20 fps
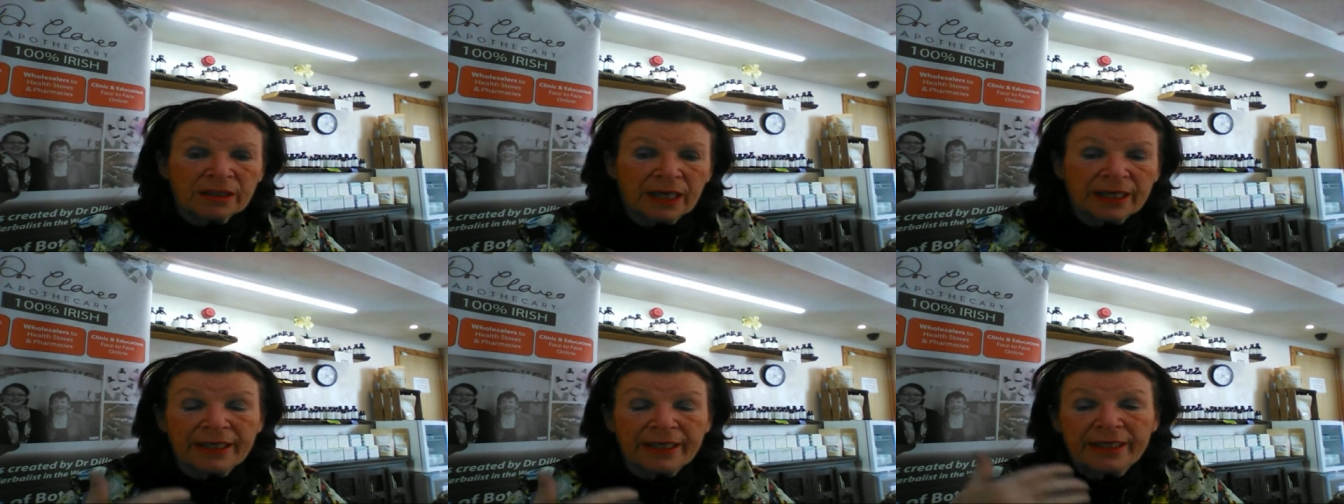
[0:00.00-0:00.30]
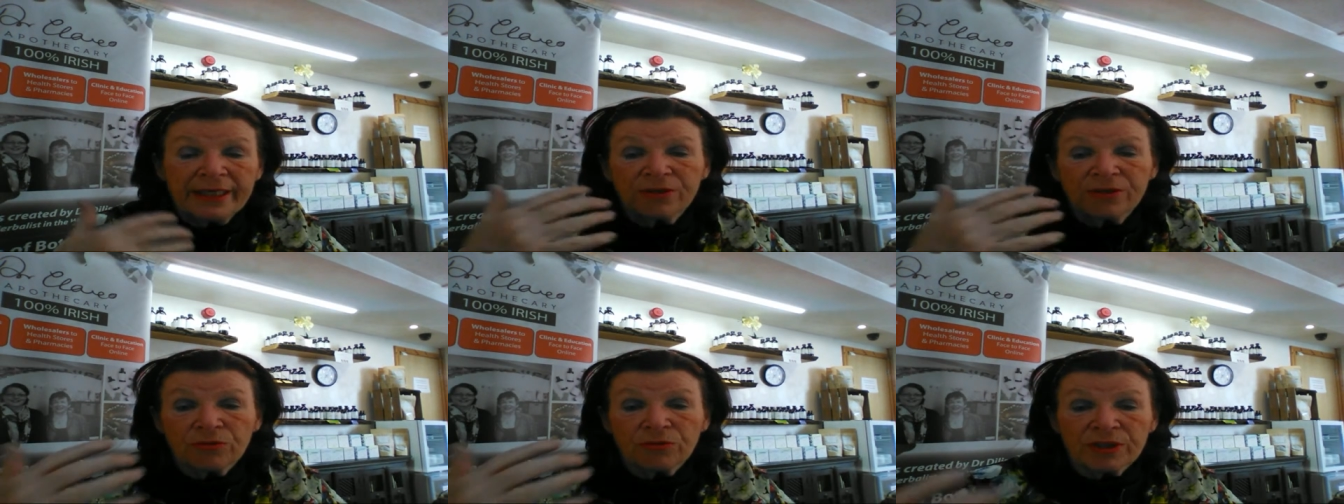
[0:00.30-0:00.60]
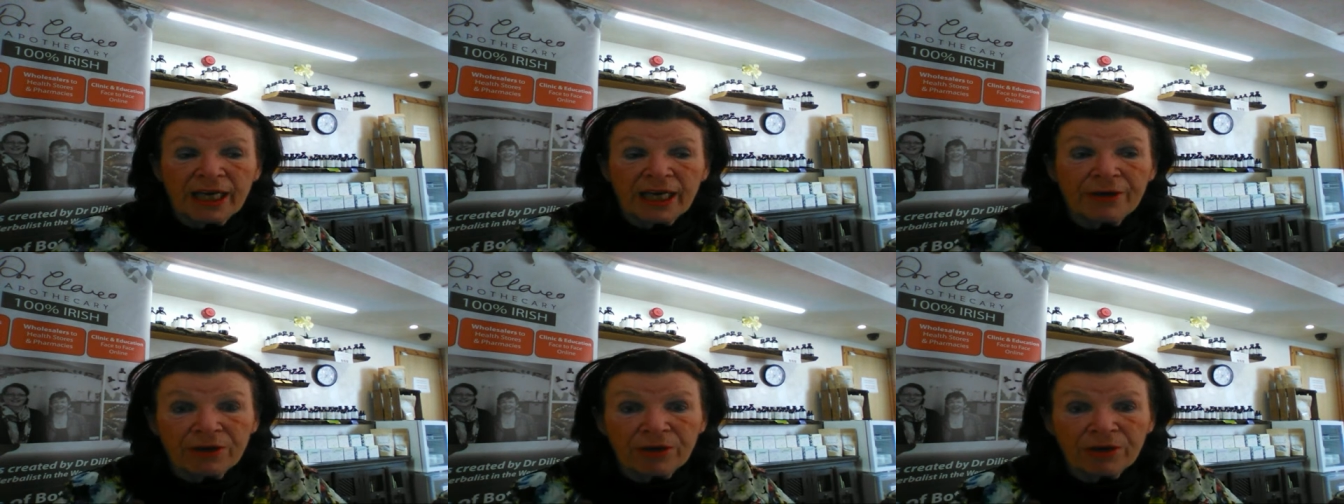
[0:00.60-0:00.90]
esoteric
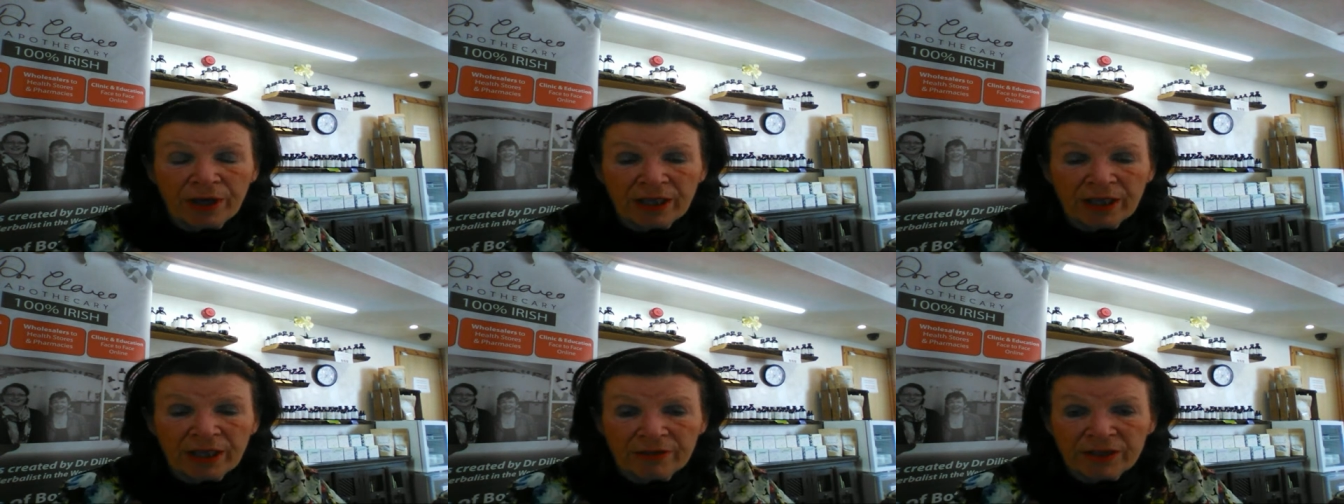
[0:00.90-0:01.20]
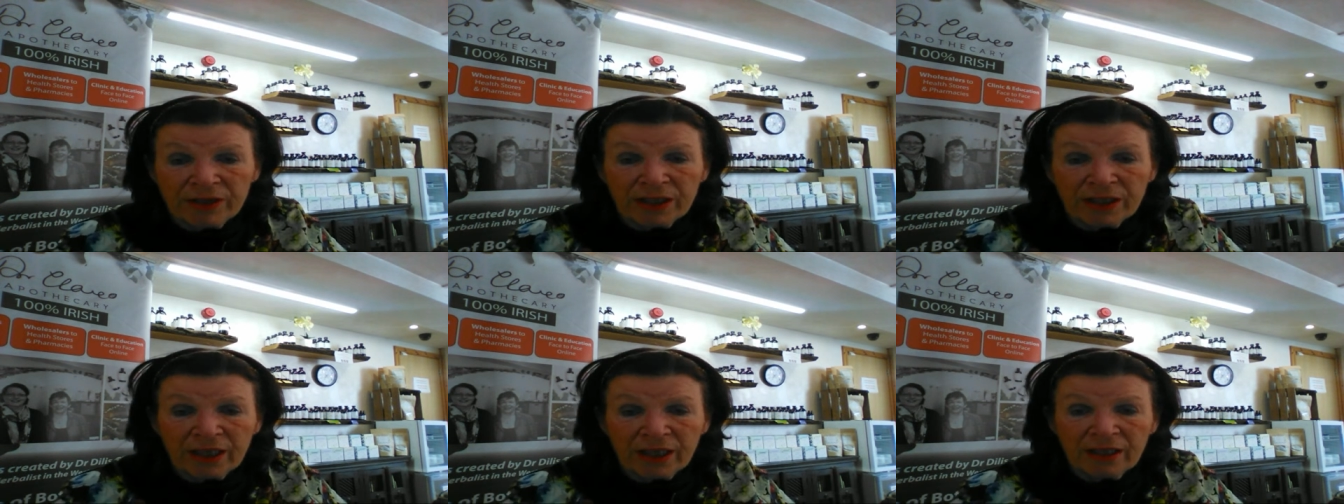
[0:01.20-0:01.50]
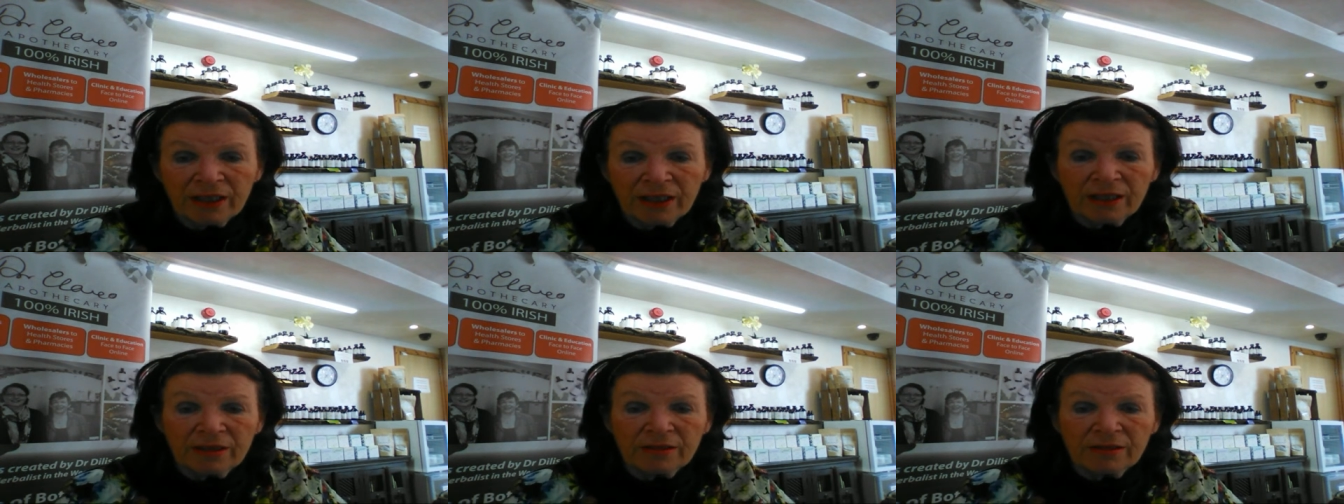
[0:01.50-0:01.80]
way of saying
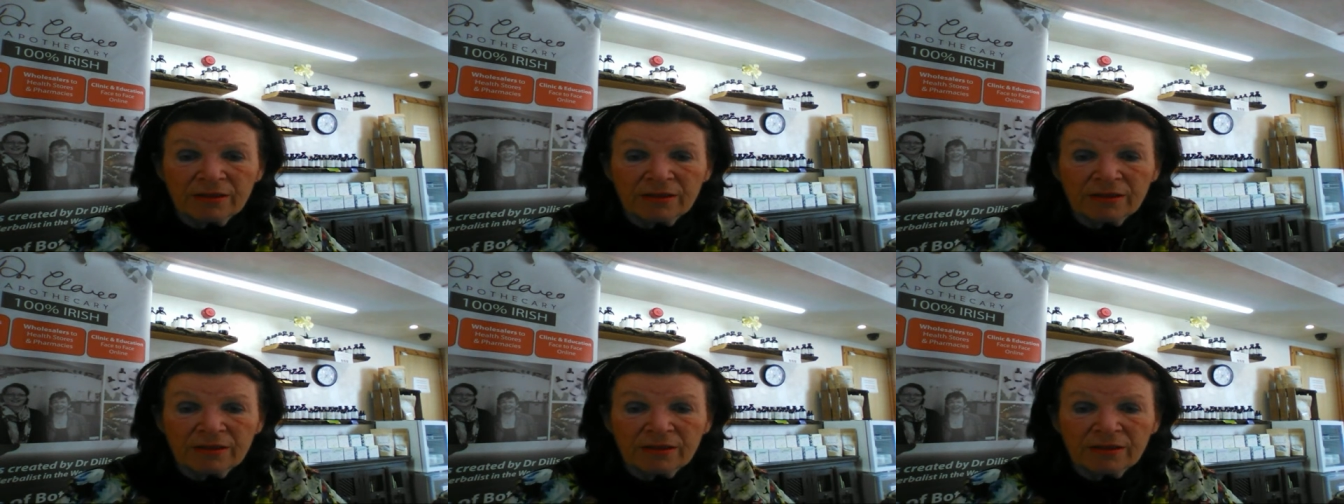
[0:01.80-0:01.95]
that